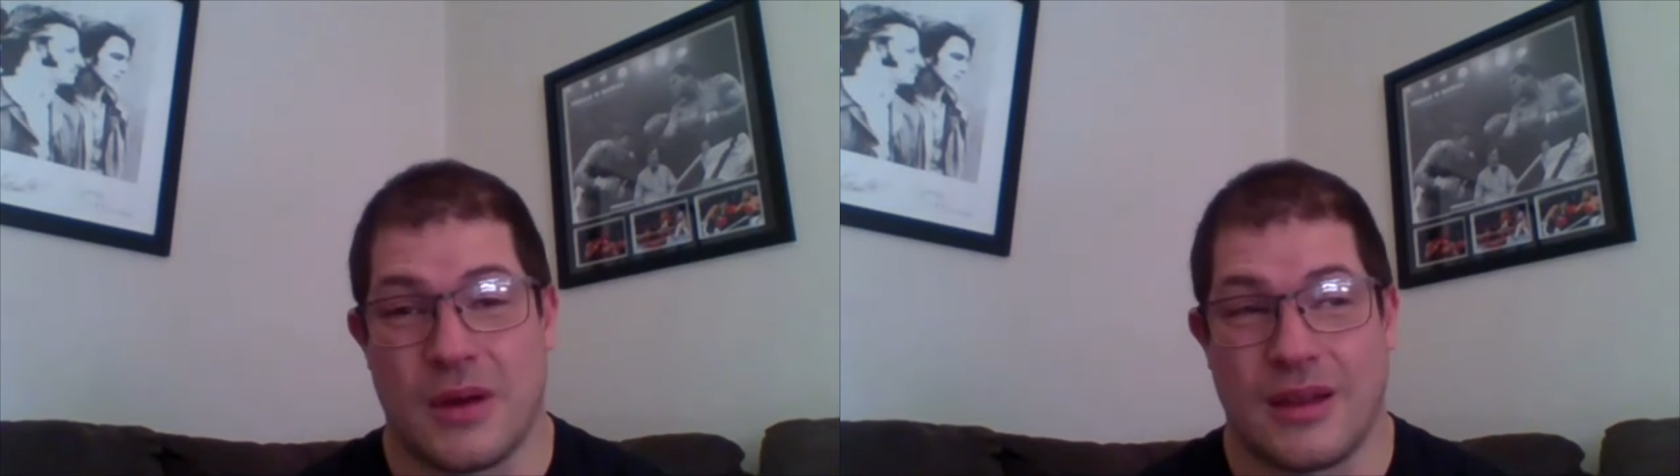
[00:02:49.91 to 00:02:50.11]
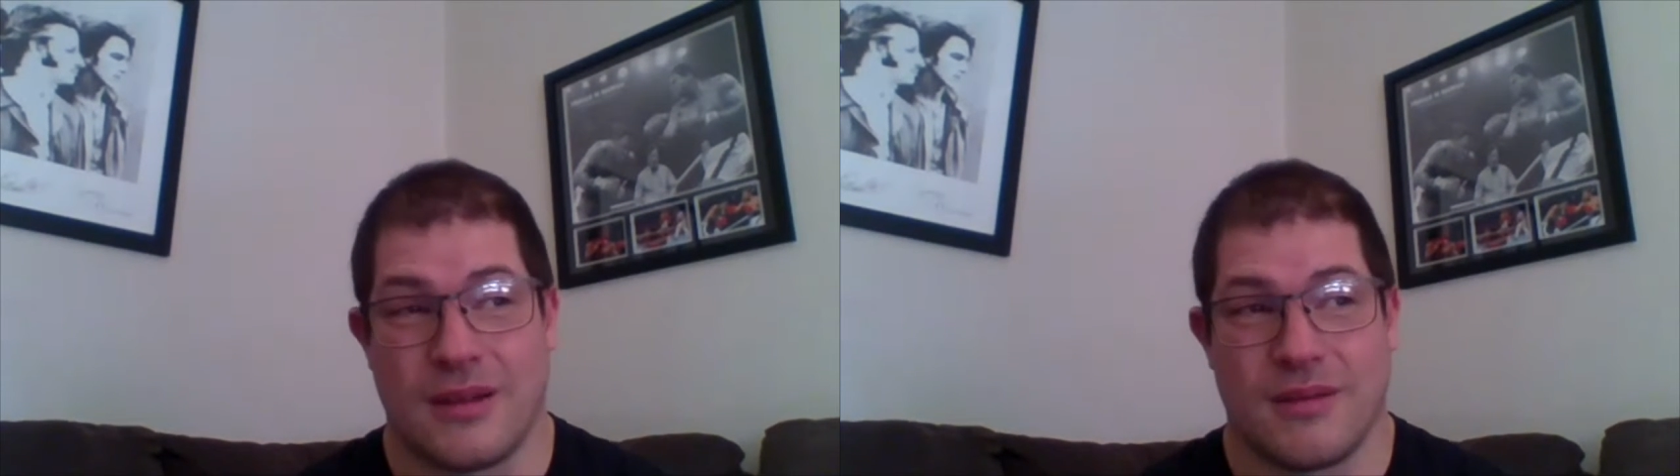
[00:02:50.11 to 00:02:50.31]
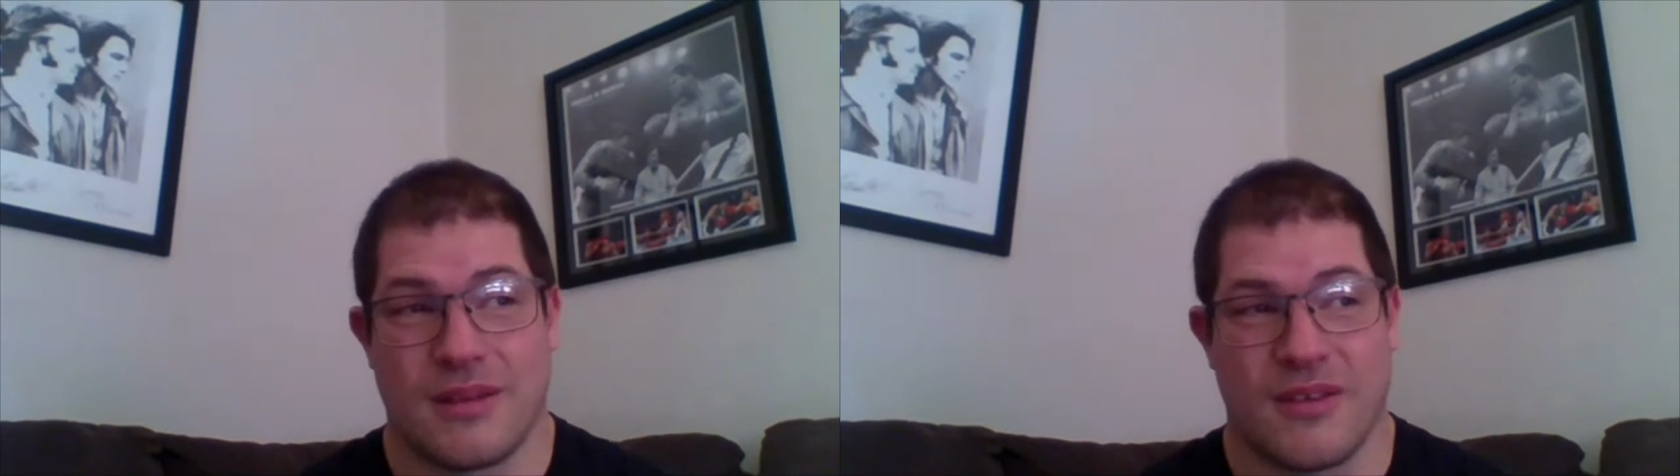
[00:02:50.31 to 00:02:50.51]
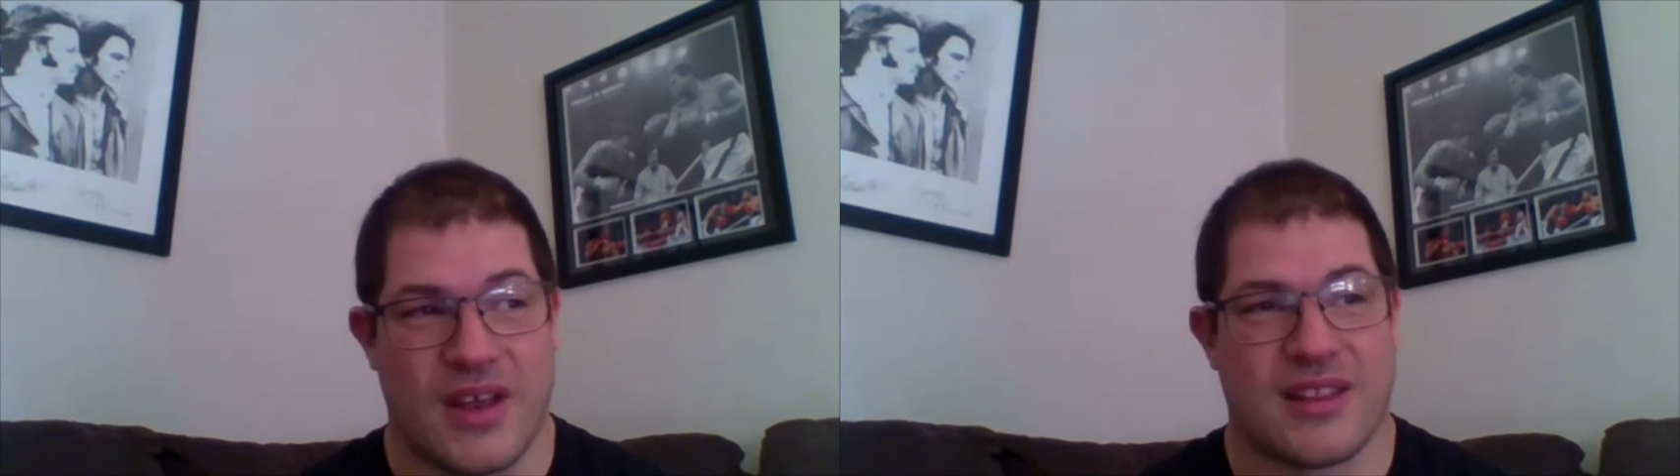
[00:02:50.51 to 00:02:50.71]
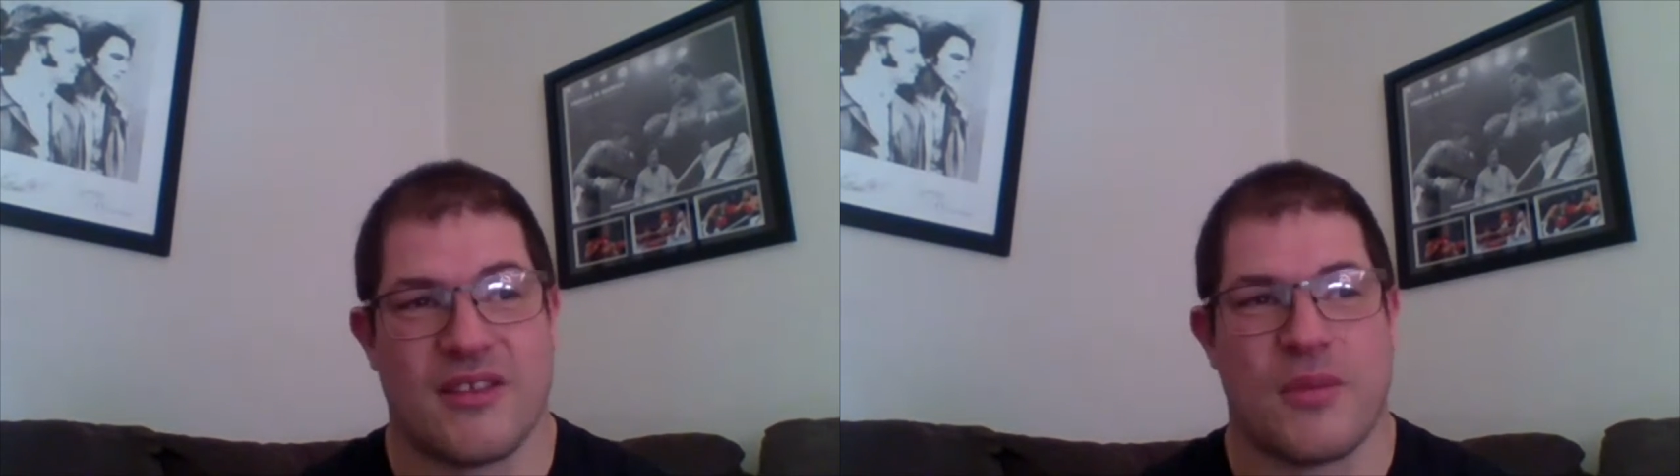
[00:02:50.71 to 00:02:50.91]
and the
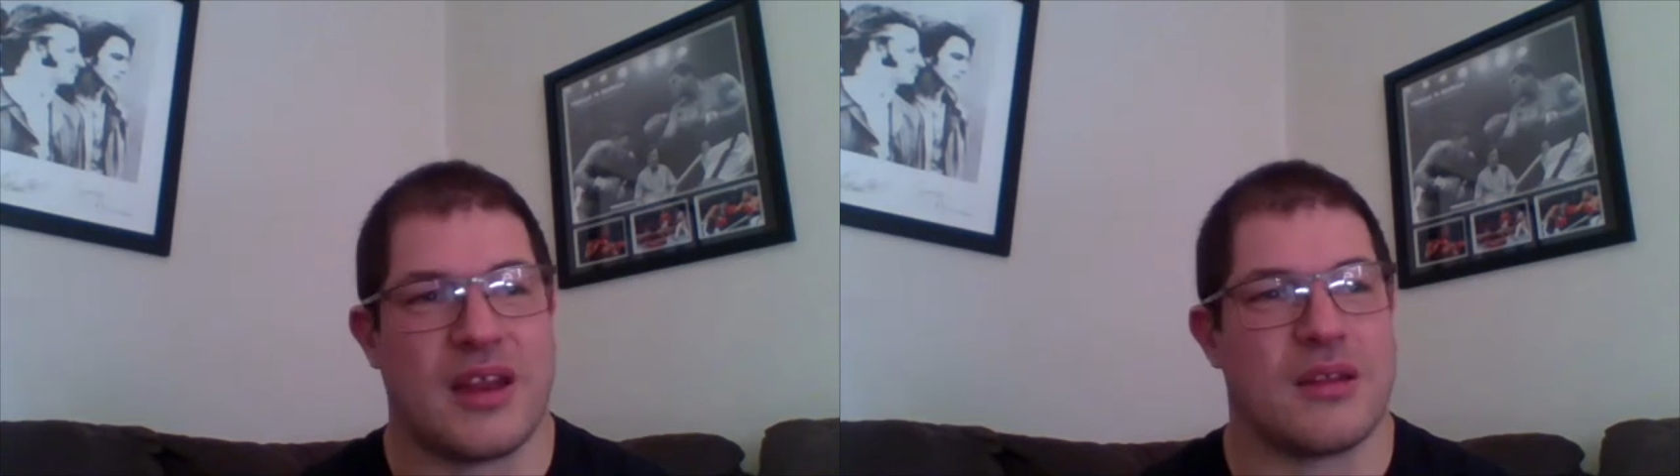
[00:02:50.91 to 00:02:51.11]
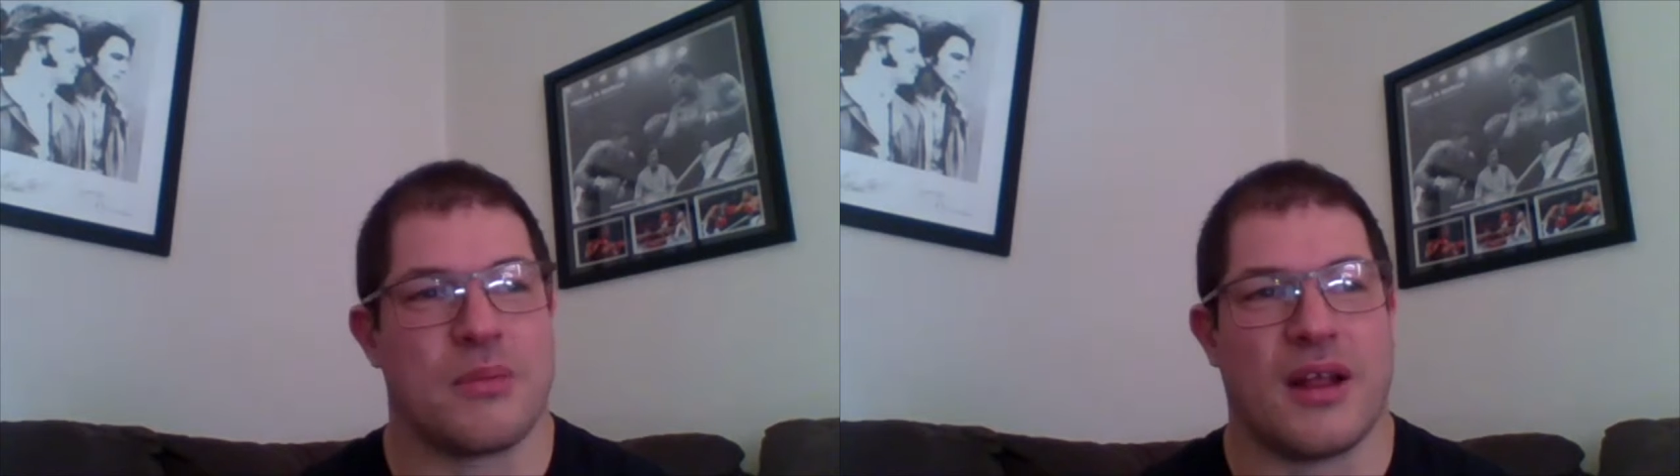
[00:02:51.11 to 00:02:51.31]
fact they've made the